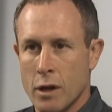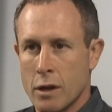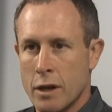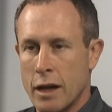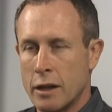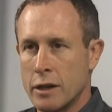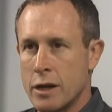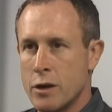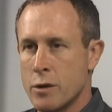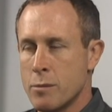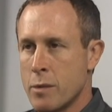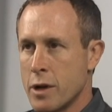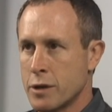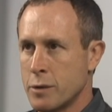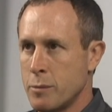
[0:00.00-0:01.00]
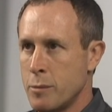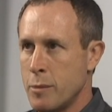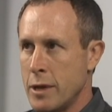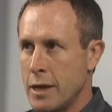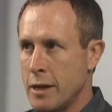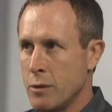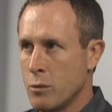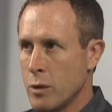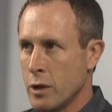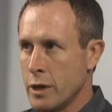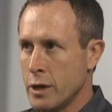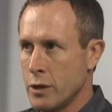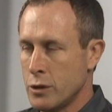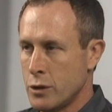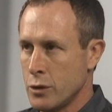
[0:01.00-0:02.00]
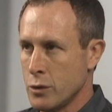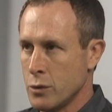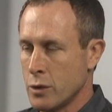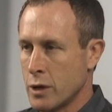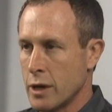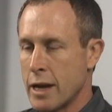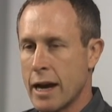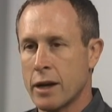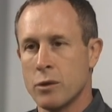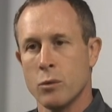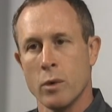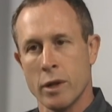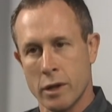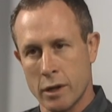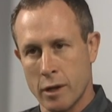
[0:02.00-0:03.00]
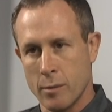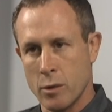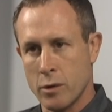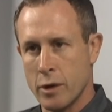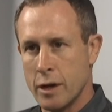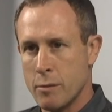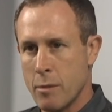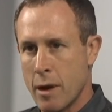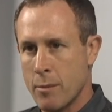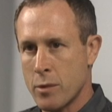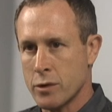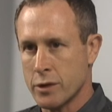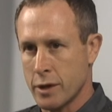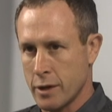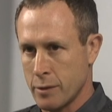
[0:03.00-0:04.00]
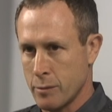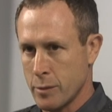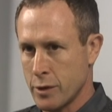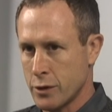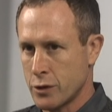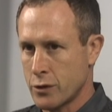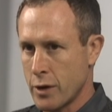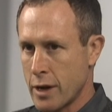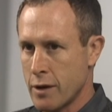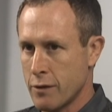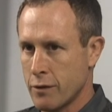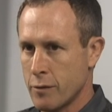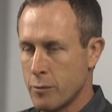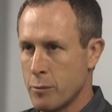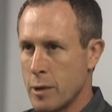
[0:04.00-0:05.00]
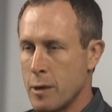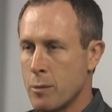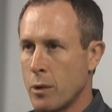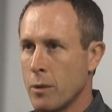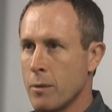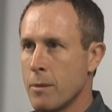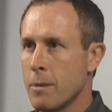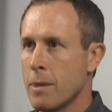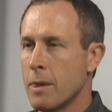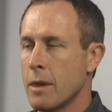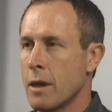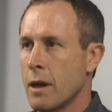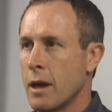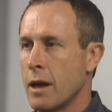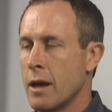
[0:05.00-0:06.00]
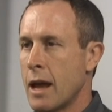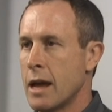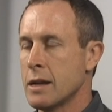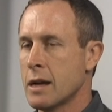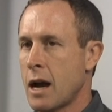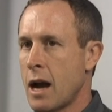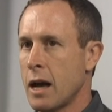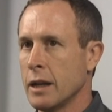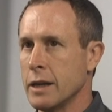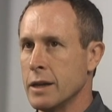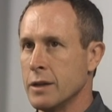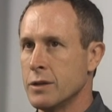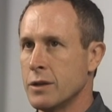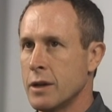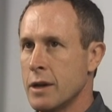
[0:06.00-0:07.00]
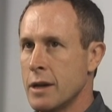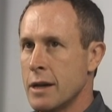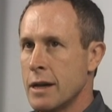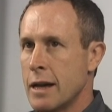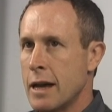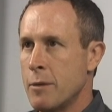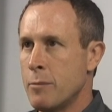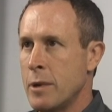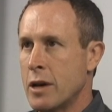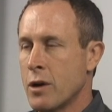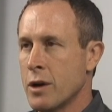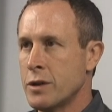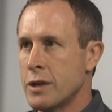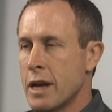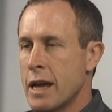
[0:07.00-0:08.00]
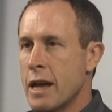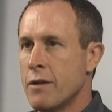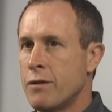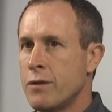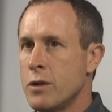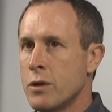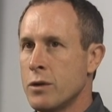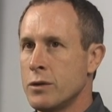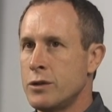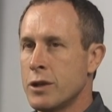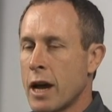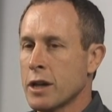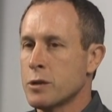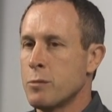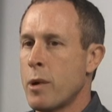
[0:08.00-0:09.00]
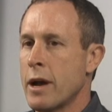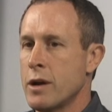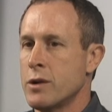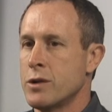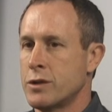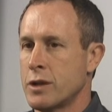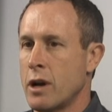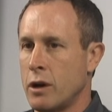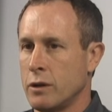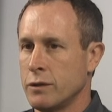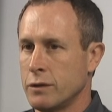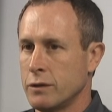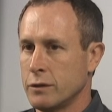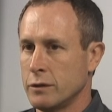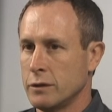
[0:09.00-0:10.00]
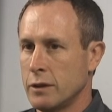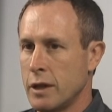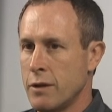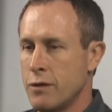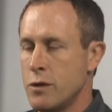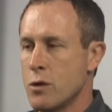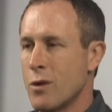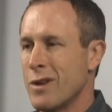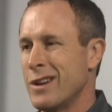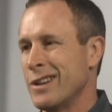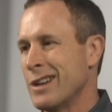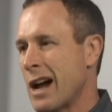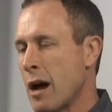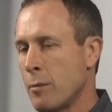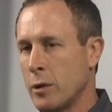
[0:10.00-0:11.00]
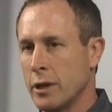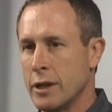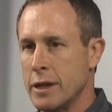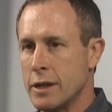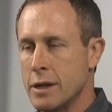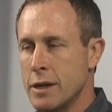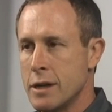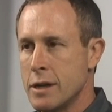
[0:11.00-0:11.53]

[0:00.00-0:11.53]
That leader must be willing to connect with community members and administrative people and colleagues. Because if you're just by yourself, if you're an anomaly,